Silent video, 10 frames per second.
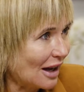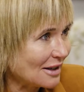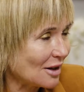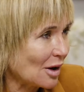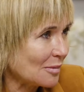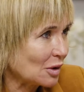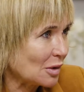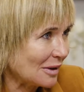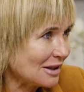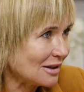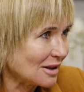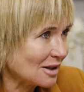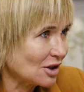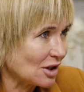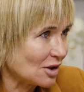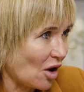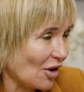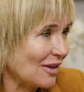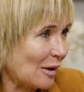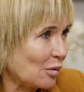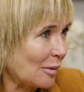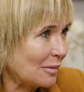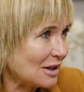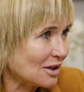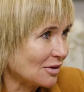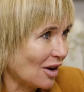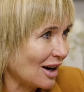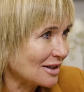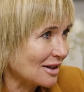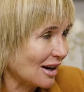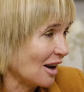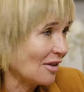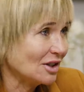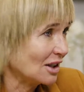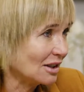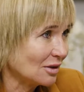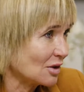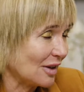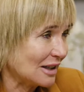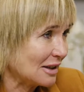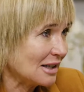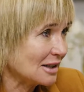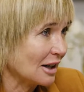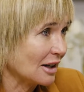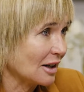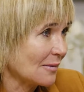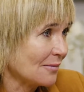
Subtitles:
And that's how I built the business, just on that one piece of advice. I loved it. It was fantastic.